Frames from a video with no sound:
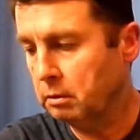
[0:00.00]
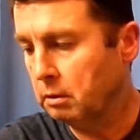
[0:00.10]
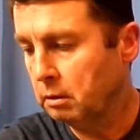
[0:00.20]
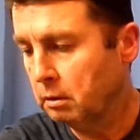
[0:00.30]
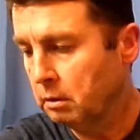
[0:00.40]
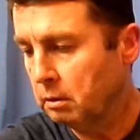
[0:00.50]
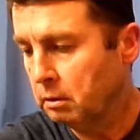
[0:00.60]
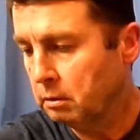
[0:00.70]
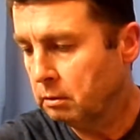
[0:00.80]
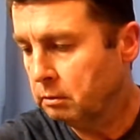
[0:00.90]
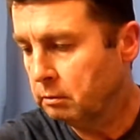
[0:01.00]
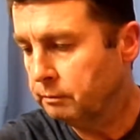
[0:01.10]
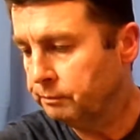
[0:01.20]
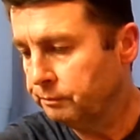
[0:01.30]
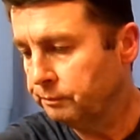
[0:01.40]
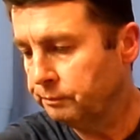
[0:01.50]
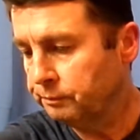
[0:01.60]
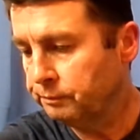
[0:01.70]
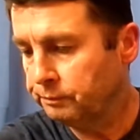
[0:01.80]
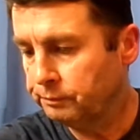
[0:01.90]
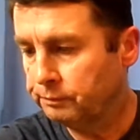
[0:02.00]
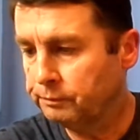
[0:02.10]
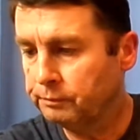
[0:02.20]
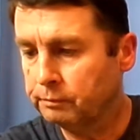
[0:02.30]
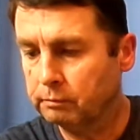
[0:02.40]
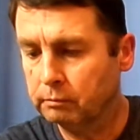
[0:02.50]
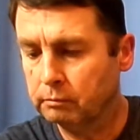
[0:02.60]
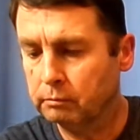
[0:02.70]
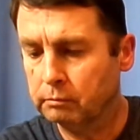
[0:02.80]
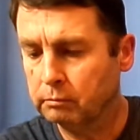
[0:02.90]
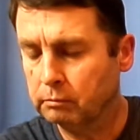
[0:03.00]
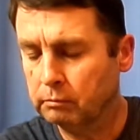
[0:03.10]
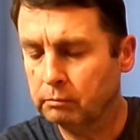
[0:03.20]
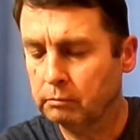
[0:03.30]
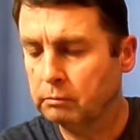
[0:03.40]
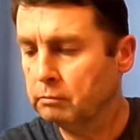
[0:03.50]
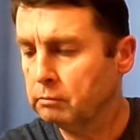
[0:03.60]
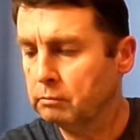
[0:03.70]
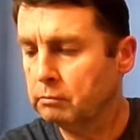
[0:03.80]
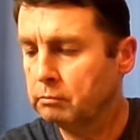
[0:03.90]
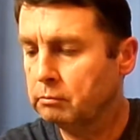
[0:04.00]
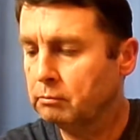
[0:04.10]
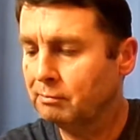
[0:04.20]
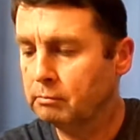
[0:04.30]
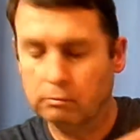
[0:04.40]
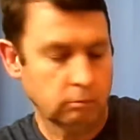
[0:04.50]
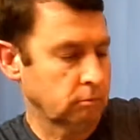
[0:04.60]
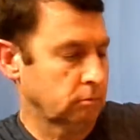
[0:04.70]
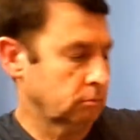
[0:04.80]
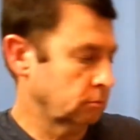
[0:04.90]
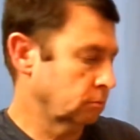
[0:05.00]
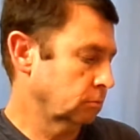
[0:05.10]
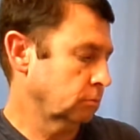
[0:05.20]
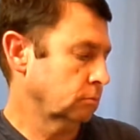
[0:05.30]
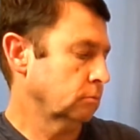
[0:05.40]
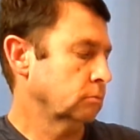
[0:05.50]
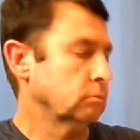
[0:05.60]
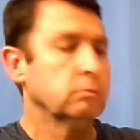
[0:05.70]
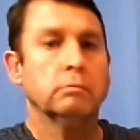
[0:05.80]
Nobody speaks.